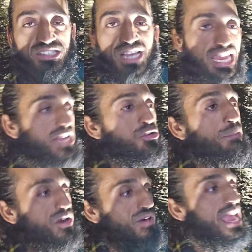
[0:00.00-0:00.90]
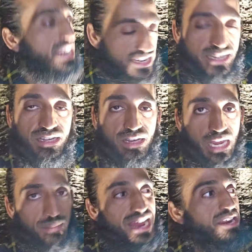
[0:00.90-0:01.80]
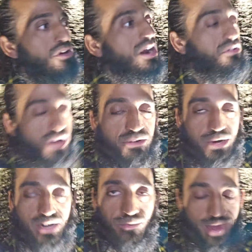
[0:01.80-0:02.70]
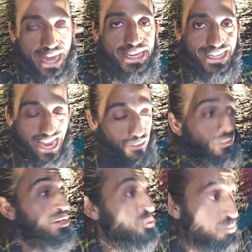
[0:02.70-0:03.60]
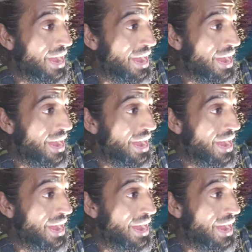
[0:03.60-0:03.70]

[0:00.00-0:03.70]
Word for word: once again, your pure energy. Imagine you're a river, right? And when you